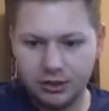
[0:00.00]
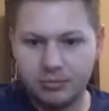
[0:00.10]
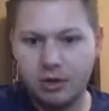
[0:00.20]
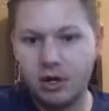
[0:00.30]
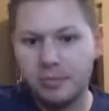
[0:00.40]

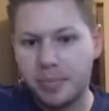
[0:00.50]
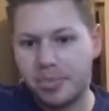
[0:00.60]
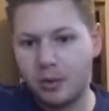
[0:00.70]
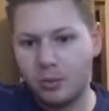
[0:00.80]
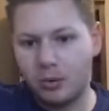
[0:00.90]
Okay,
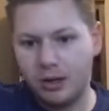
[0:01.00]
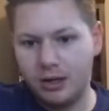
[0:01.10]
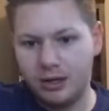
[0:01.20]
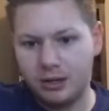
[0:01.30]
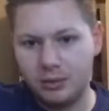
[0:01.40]

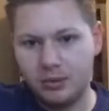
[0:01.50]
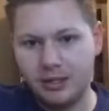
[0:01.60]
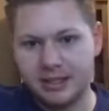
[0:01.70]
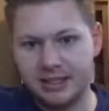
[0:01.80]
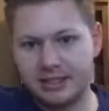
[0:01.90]
while we
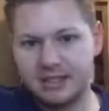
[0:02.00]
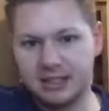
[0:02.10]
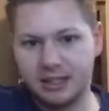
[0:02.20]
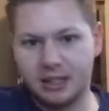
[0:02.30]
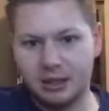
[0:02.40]
get this
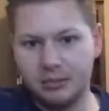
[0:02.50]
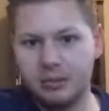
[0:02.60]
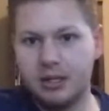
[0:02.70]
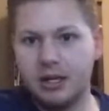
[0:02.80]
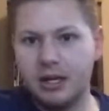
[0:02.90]
set up,
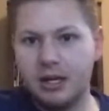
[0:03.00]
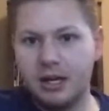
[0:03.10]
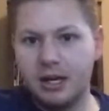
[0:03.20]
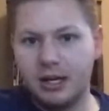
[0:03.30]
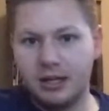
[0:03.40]

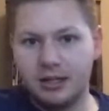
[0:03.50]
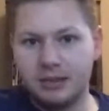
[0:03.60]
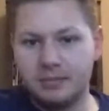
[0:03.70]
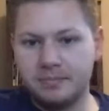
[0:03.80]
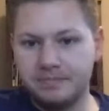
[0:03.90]

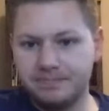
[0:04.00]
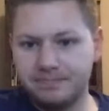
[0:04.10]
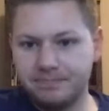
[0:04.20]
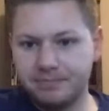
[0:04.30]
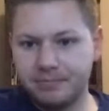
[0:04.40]
let's
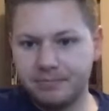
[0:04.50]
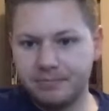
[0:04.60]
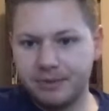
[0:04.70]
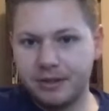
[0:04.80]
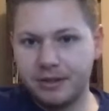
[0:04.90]

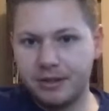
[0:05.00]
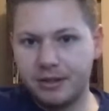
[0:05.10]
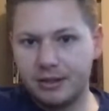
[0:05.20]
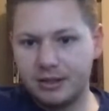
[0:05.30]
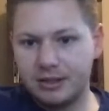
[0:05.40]

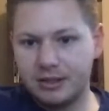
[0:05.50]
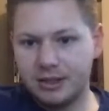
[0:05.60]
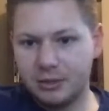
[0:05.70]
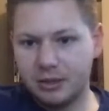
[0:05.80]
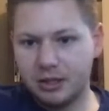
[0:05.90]
see,
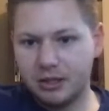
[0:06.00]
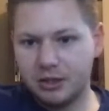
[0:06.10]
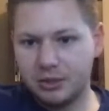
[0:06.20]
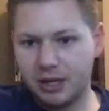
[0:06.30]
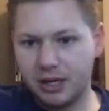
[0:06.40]
what else
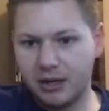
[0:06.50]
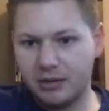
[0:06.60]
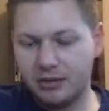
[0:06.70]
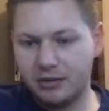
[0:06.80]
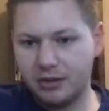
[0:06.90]
do I have
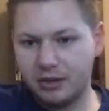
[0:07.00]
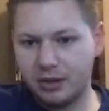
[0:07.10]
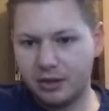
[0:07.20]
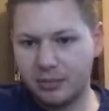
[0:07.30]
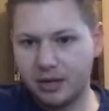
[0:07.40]
on
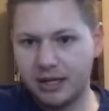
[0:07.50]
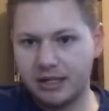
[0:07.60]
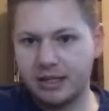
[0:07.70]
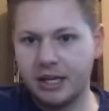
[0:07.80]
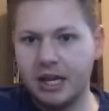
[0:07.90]
the back
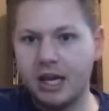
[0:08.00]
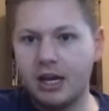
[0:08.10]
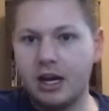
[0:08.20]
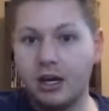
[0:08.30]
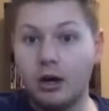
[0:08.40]
end?
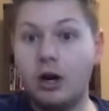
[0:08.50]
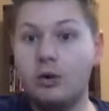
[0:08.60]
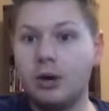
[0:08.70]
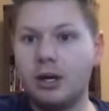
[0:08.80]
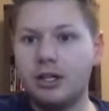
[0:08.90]

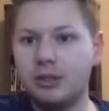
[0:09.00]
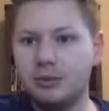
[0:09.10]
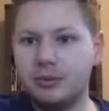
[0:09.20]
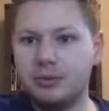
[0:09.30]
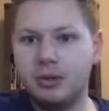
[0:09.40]

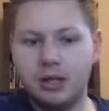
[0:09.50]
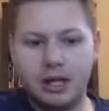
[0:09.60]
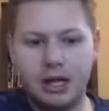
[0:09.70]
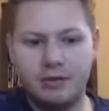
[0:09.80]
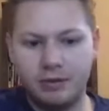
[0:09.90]
While I
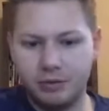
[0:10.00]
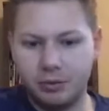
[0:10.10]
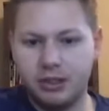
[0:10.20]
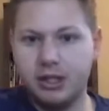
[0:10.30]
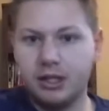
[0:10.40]
have everyone
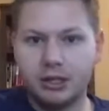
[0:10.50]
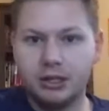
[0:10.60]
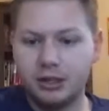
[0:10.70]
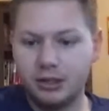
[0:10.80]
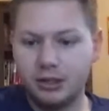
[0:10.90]

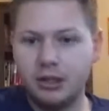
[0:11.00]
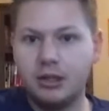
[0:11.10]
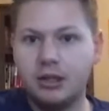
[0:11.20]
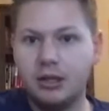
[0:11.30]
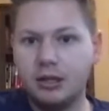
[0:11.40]
here,
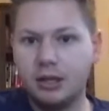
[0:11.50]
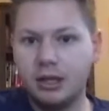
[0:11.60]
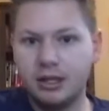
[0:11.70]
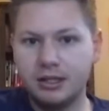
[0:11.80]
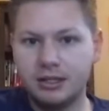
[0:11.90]
let
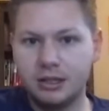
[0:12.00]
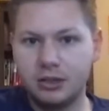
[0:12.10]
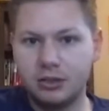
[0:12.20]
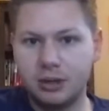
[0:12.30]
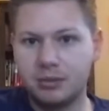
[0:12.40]
us
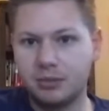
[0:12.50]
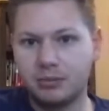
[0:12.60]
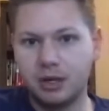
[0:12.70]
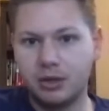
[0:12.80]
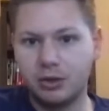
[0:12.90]
grab some
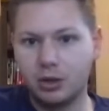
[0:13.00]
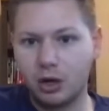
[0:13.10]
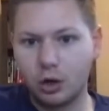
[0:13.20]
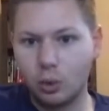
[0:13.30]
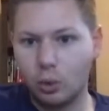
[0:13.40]
other
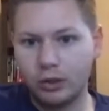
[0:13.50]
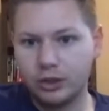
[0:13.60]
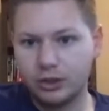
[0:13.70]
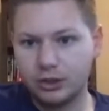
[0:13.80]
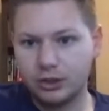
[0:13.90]

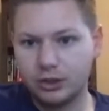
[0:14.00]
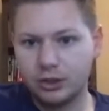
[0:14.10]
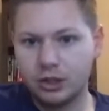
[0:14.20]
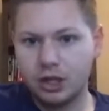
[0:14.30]
questions.